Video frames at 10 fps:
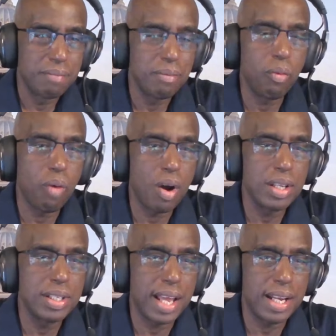but
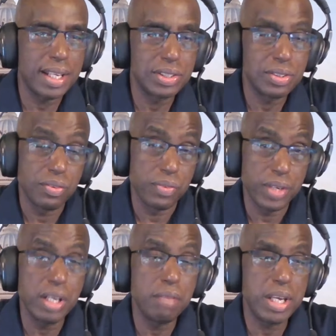one that is
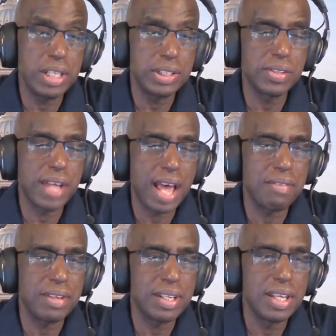really based on
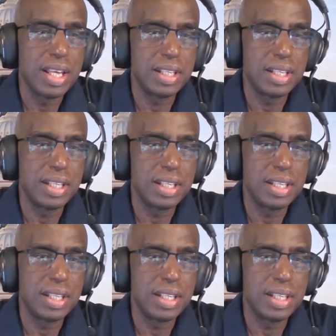having